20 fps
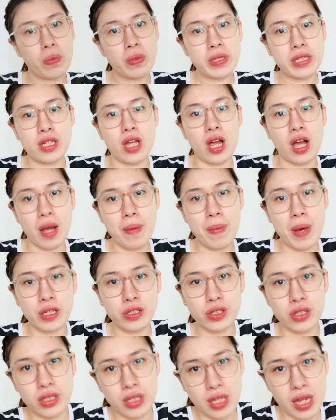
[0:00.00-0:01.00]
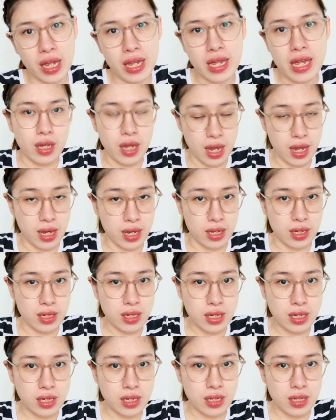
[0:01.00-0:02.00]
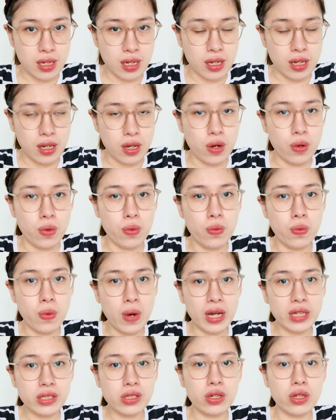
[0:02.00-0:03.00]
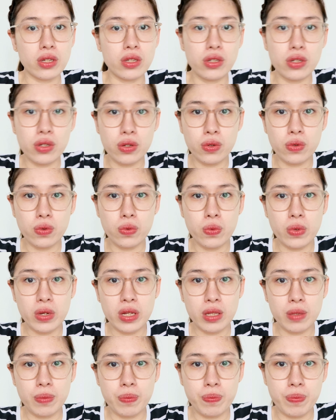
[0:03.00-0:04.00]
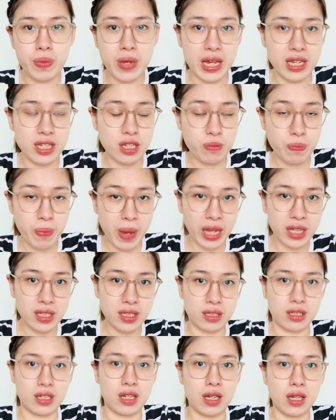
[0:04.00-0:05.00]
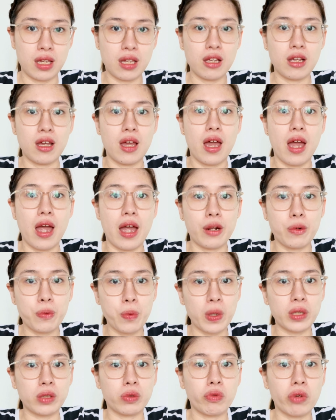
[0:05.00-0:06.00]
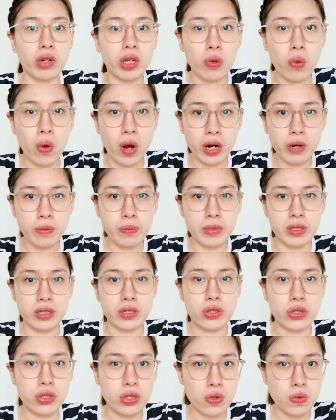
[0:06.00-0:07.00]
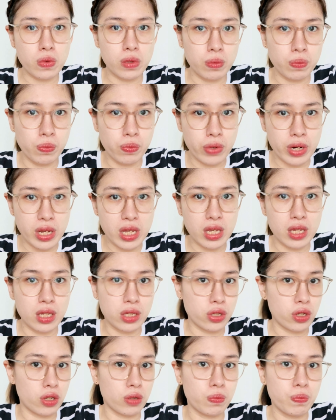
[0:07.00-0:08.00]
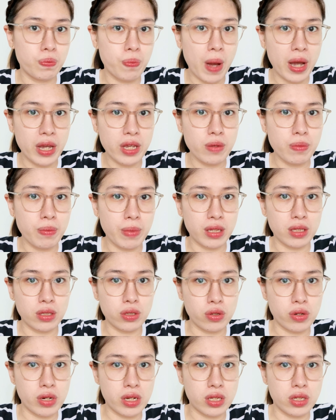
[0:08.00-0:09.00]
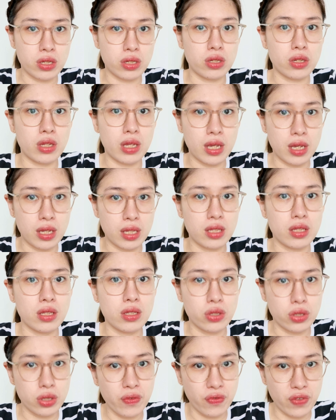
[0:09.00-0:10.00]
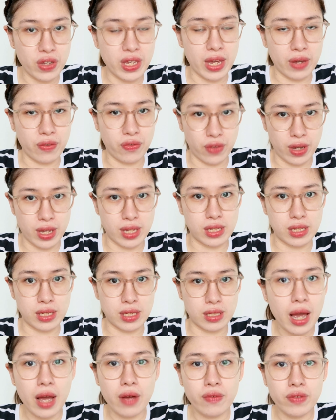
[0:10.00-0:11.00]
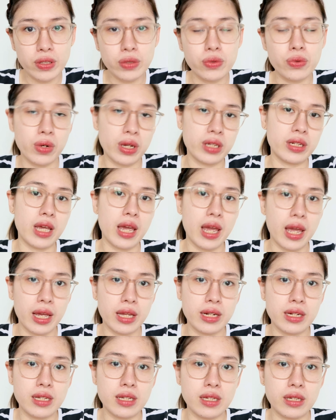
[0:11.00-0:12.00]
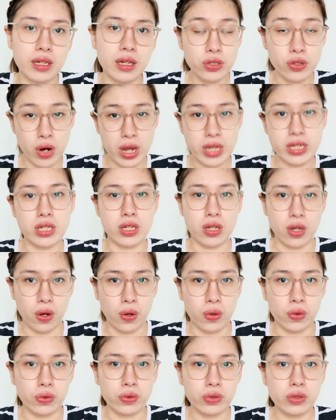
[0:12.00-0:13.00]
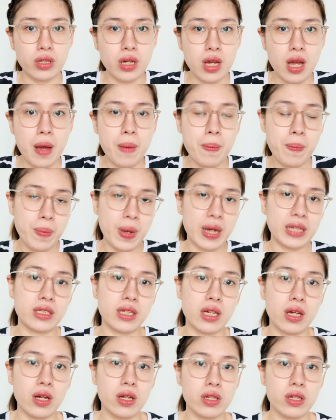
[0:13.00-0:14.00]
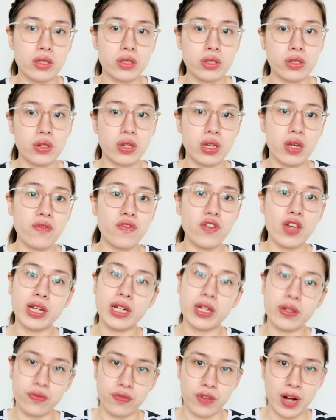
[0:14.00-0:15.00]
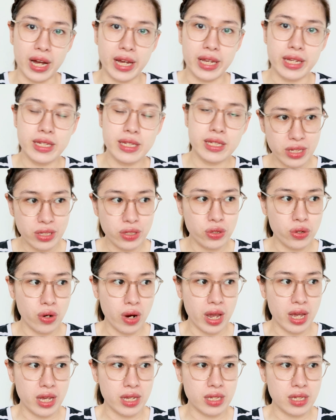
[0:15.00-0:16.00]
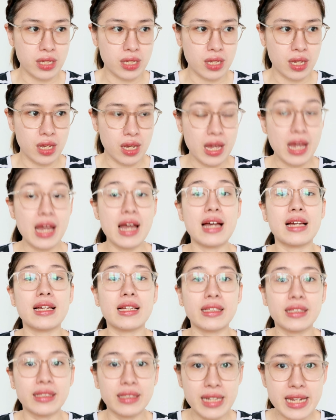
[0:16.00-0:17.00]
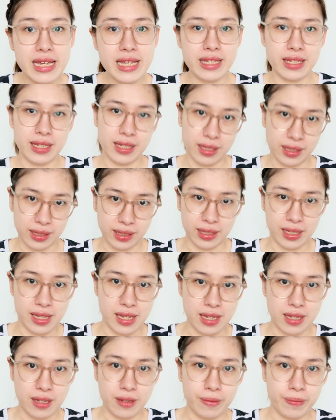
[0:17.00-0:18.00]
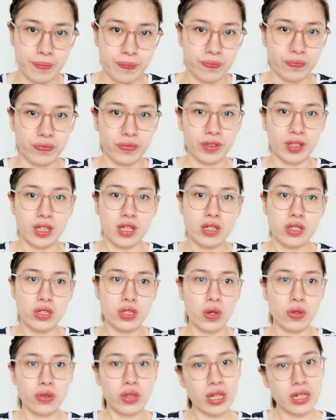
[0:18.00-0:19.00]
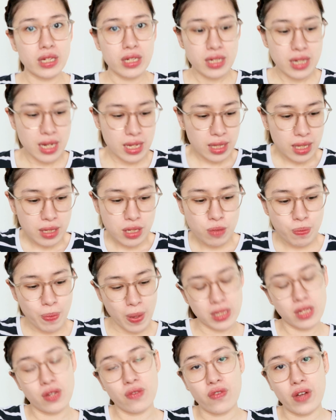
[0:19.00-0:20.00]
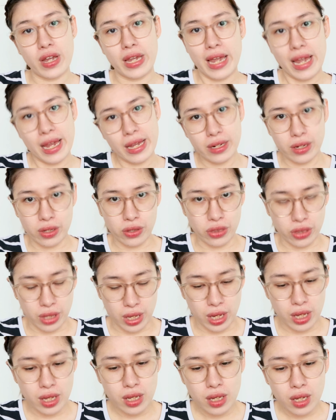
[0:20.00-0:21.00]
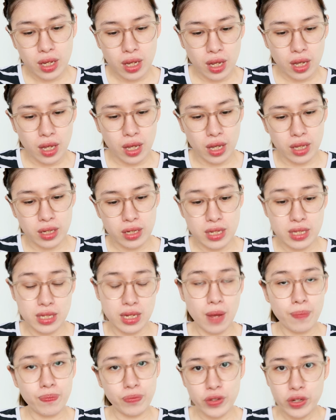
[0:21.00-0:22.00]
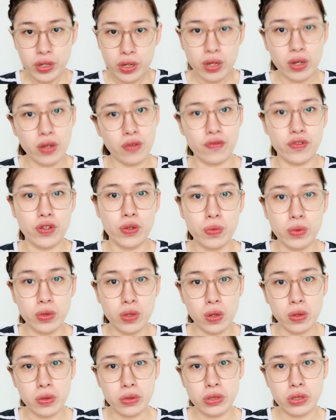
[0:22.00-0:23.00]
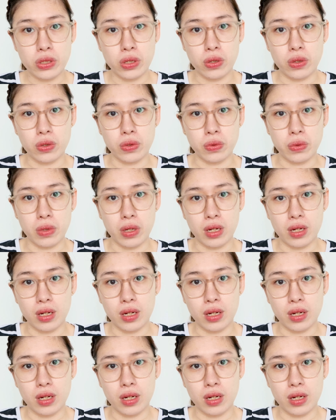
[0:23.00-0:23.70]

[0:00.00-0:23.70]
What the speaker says: will talk about today is what you will be expecting and what requirements you will bring in your biometrics in VFS. I haven't read any dress code, but to give you an advice, dress decently. So they did not specify anything, and it's up to you if you would also